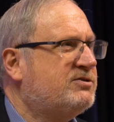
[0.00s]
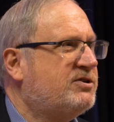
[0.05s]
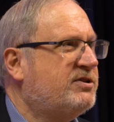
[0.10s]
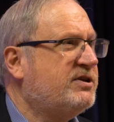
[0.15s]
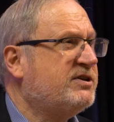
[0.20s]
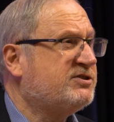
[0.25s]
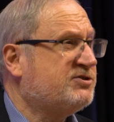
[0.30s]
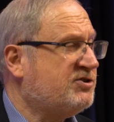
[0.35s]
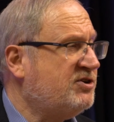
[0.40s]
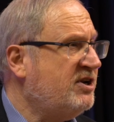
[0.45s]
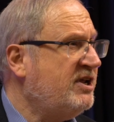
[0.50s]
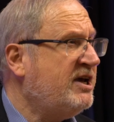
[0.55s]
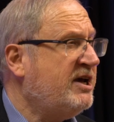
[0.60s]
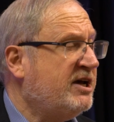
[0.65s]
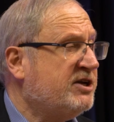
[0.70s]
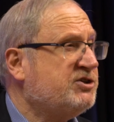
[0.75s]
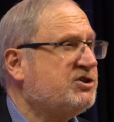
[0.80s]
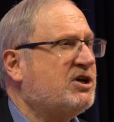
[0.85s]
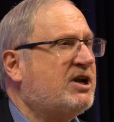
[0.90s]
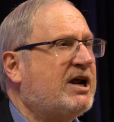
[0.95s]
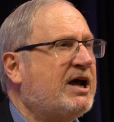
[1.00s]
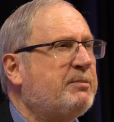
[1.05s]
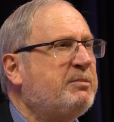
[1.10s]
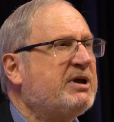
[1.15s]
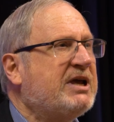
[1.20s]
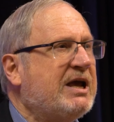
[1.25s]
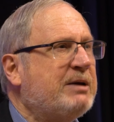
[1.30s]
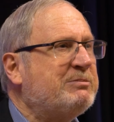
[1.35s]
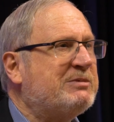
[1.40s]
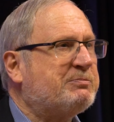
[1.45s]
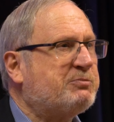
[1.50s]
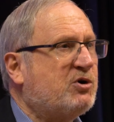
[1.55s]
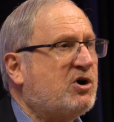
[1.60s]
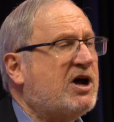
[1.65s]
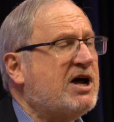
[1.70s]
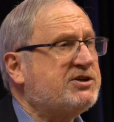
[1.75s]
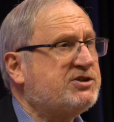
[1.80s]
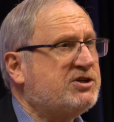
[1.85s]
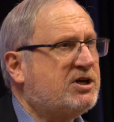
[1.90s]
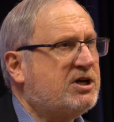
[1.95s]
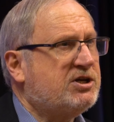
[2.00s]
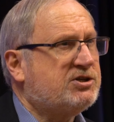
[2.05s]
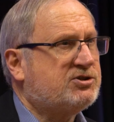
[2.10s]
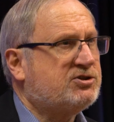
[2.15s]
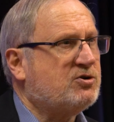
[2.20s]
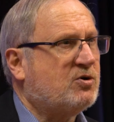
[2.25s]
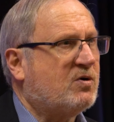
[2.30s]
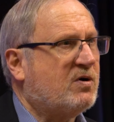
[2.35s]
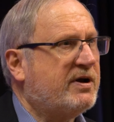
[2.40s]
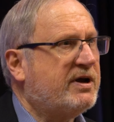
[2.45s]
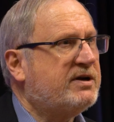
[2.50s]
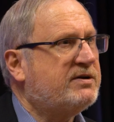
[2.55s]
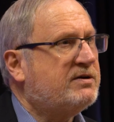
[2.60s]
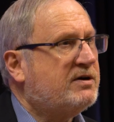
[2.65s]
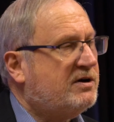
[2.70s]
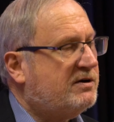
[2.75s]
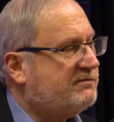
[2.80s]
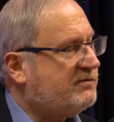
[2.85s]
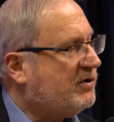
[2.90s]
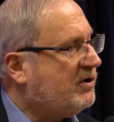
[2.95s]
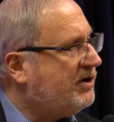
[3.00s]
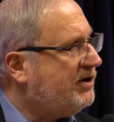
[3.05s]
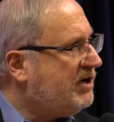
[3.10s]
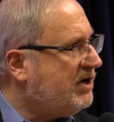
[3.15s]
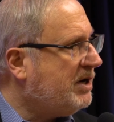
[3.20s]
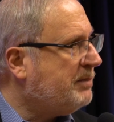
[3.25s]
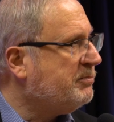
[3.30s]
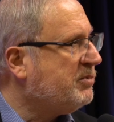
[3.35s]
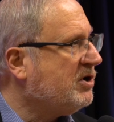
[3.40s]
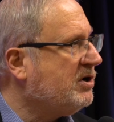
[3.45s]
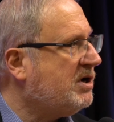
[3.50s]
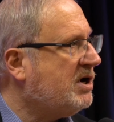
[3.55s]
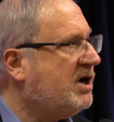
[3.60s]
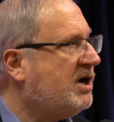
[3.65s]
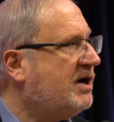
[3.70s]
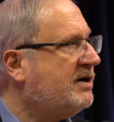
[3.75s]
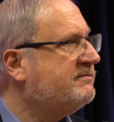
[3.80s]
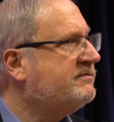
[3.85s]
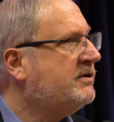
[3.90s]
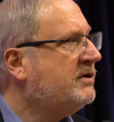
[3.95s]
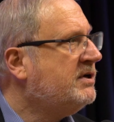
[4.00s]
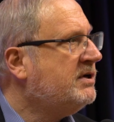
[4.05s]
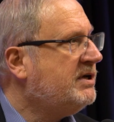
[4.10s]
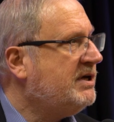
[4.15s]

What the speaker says: this niche and I became the project historian for a number of